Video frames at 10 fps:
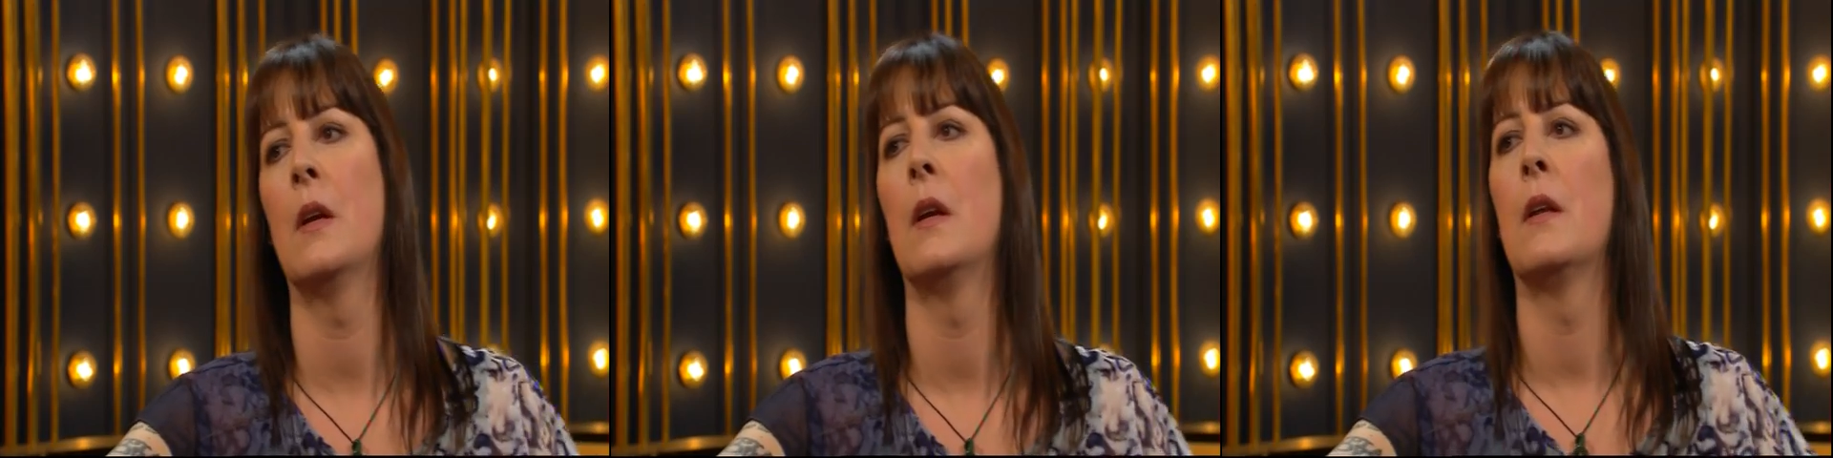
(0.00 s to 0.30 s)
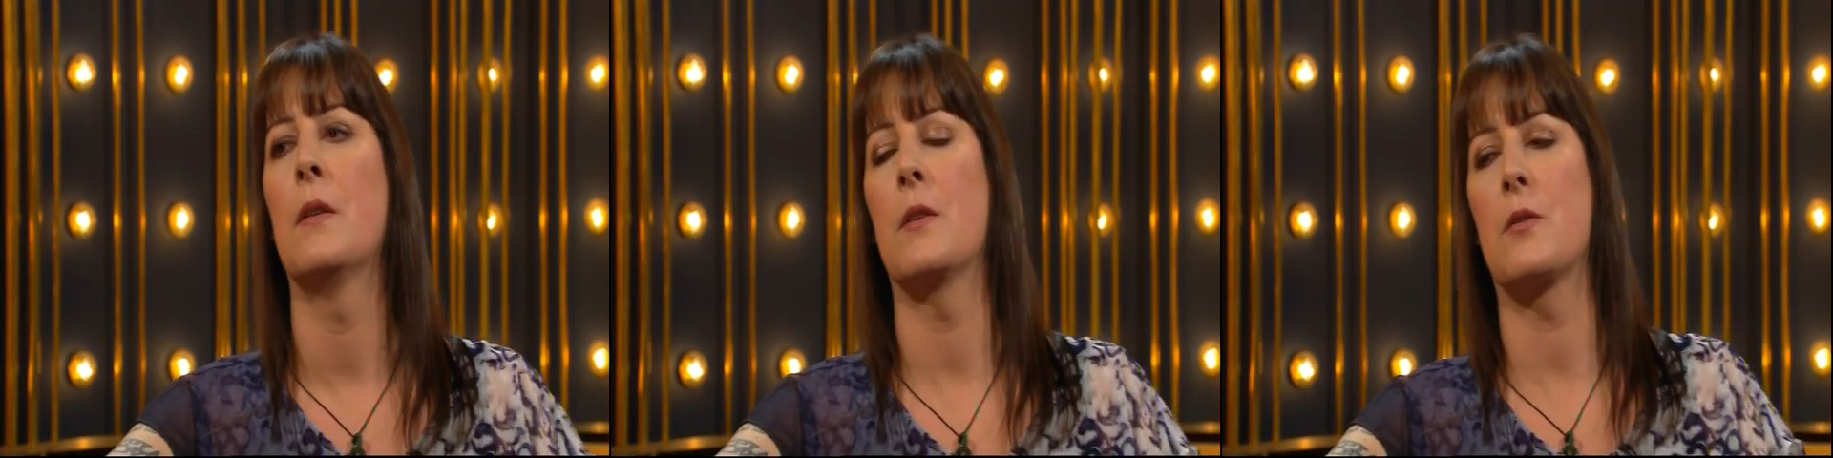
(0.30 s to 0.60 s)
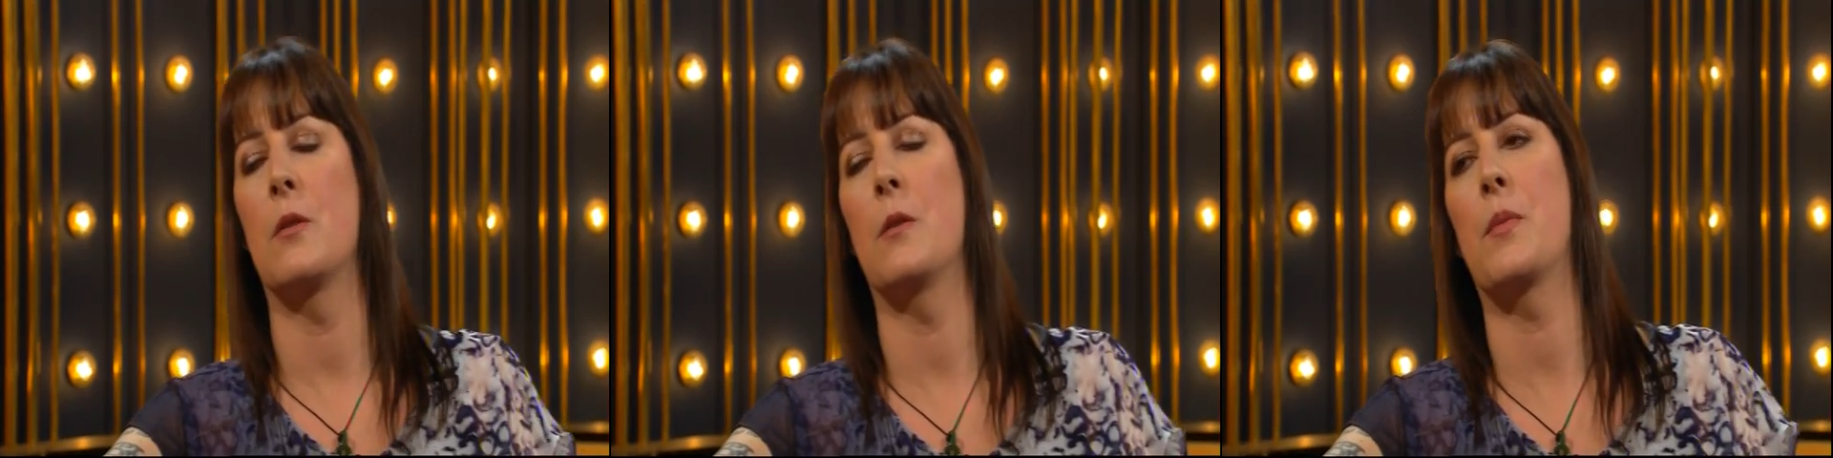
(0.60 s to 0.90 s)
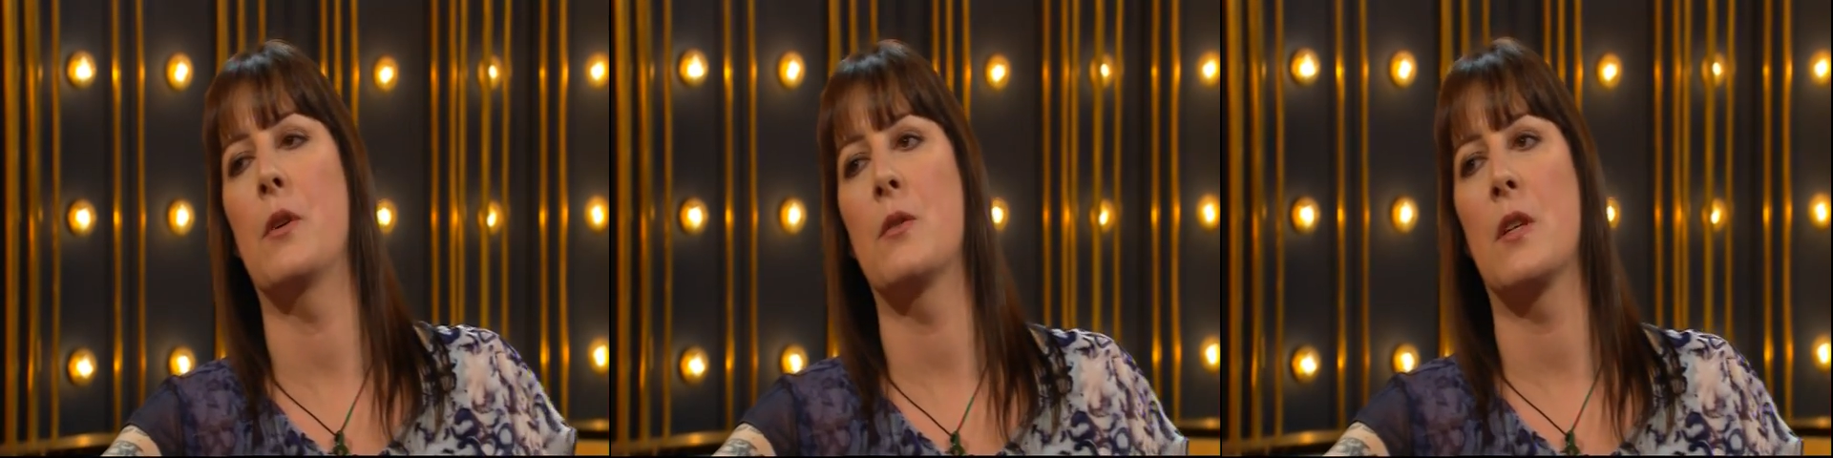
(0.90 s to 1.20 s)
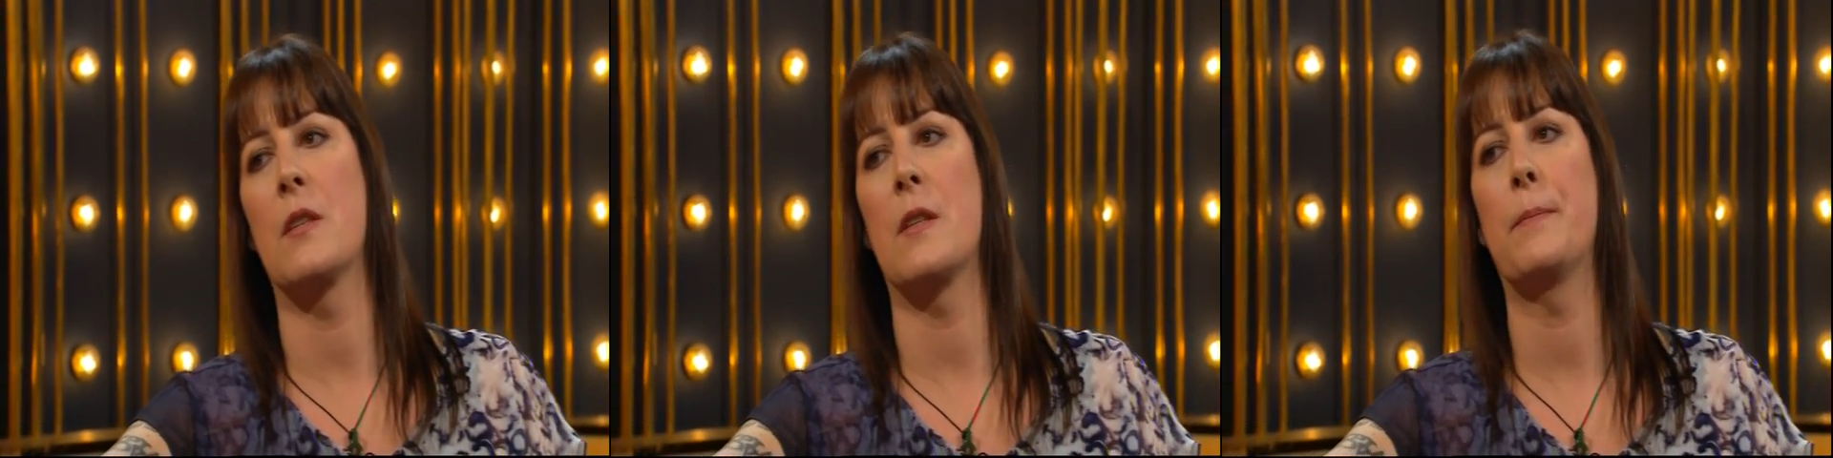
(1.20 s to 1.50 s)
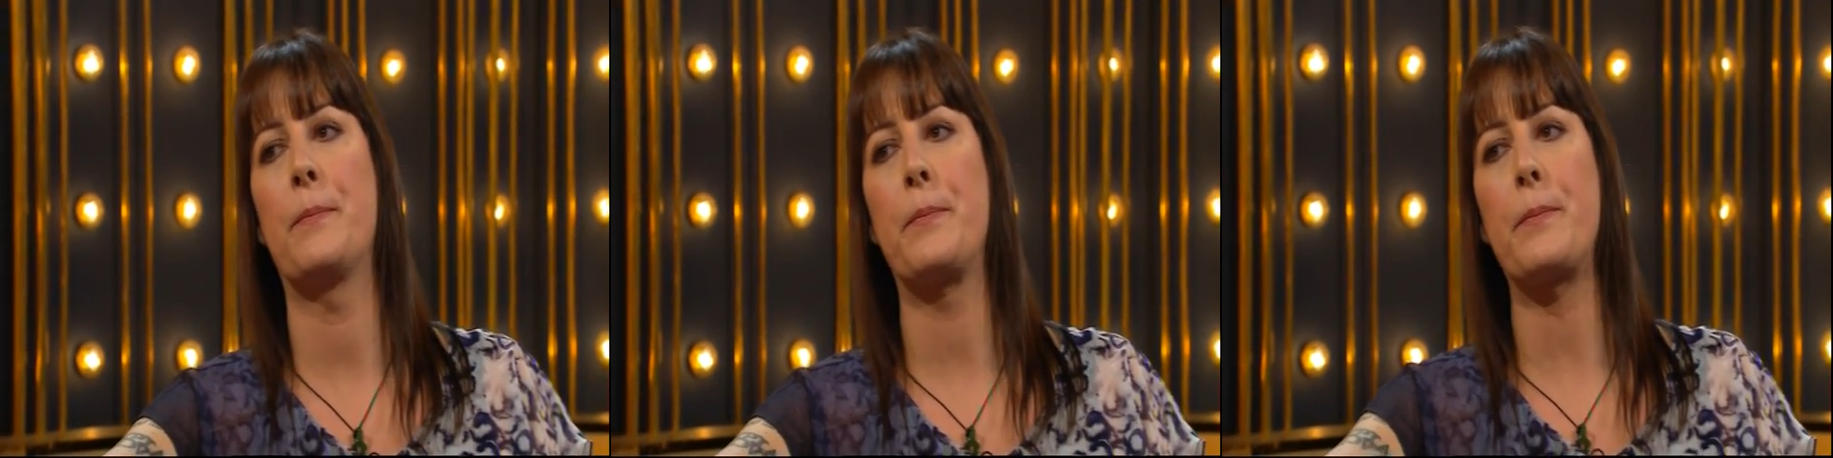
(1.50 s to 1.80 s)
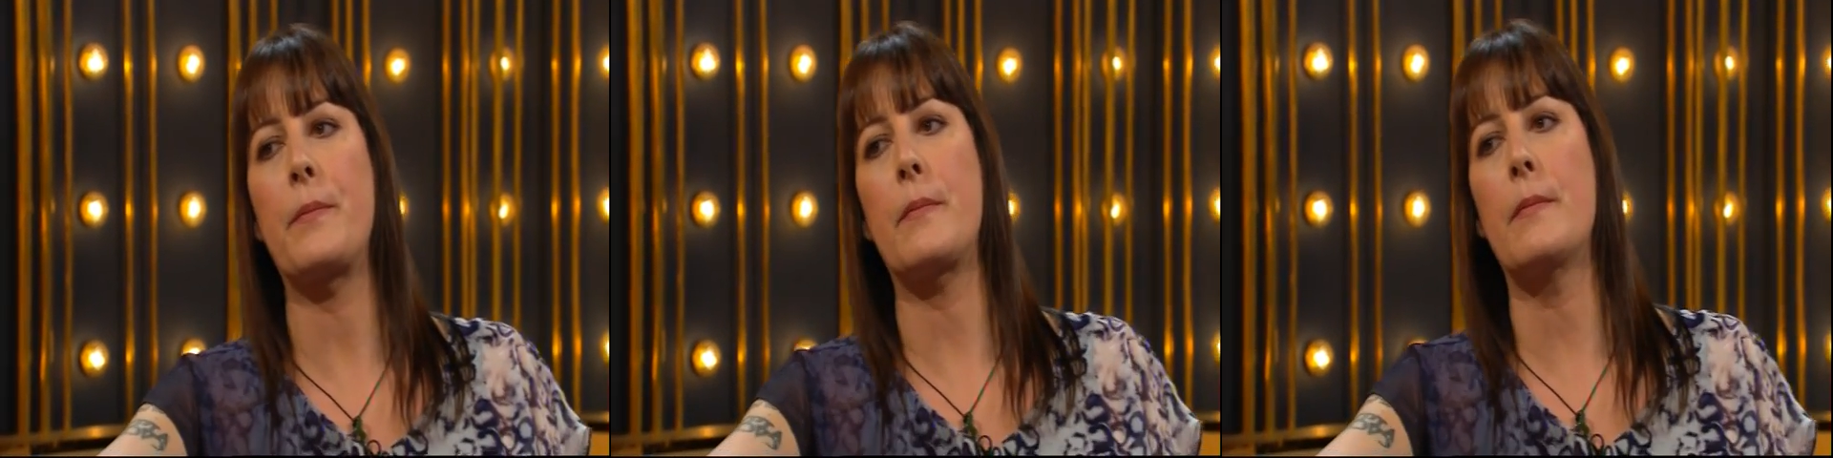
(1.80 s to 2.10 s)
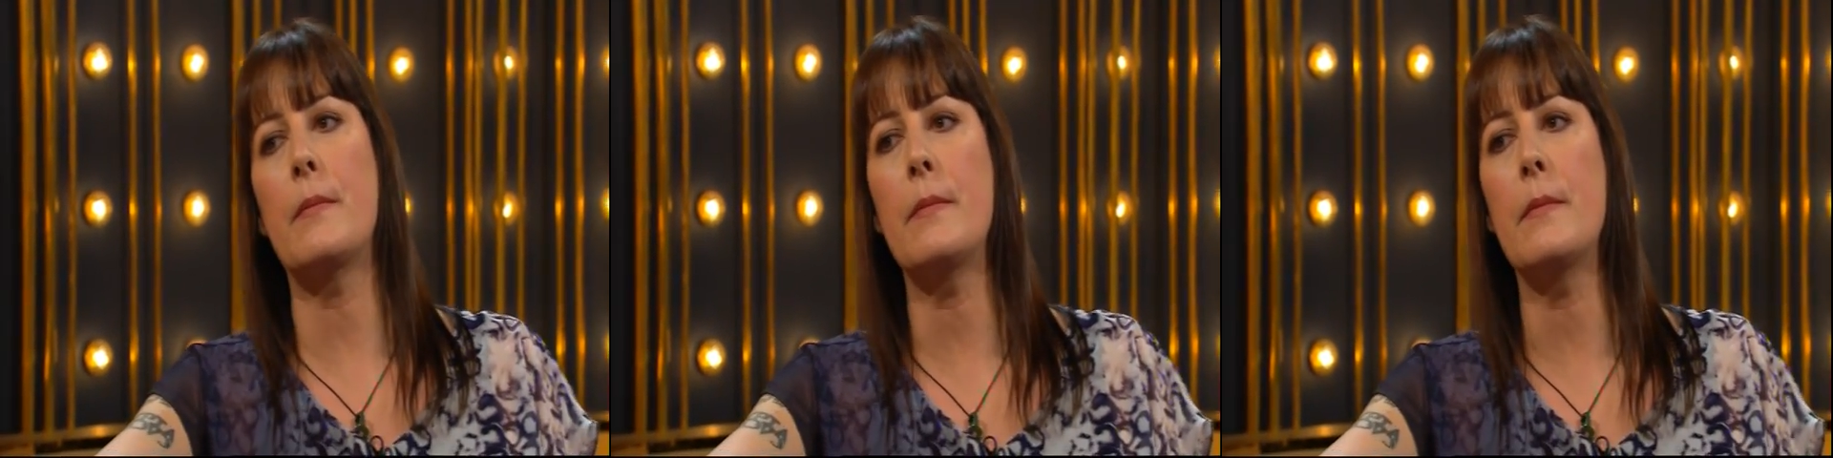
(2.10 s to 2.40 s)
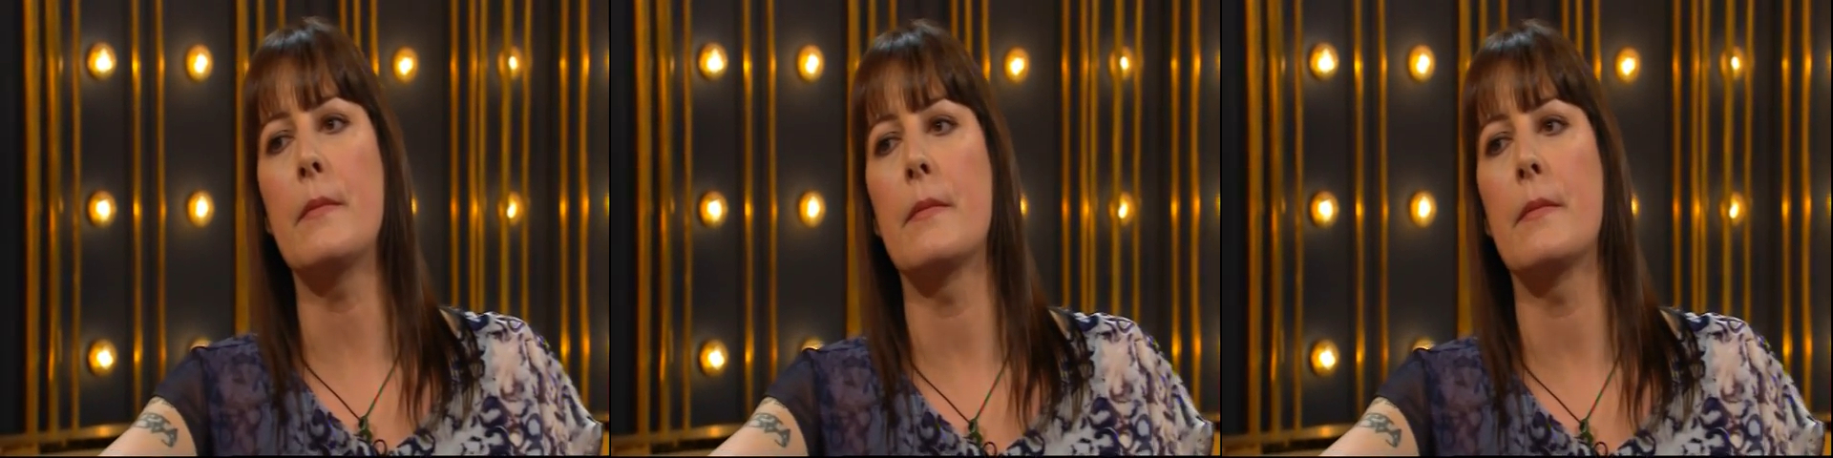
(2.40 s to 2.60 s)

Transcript: And it doesn't make it easier. Like you're